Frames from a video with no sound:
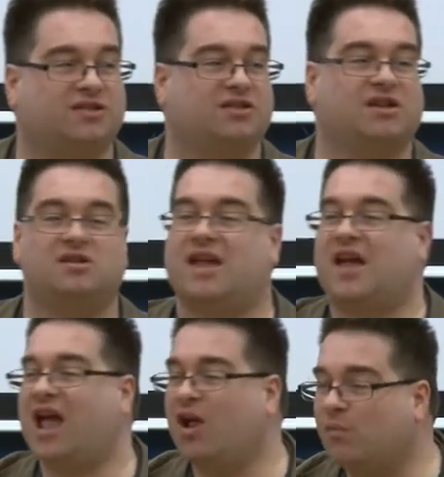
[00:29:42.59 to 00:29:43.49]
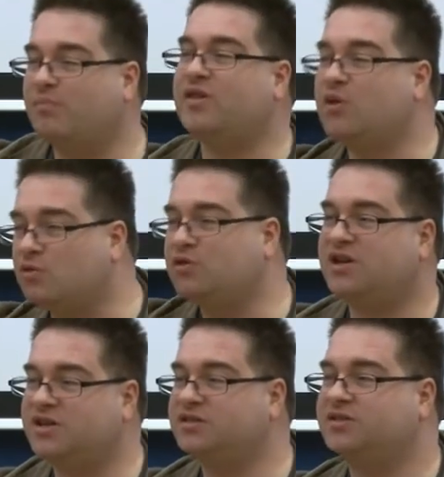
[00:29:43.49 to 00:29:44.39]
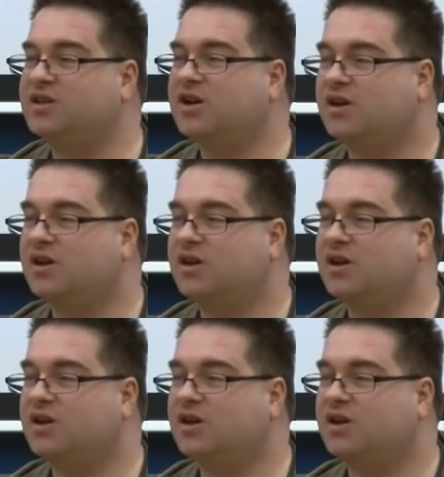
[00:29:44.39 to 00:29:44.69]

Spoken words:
to help the audience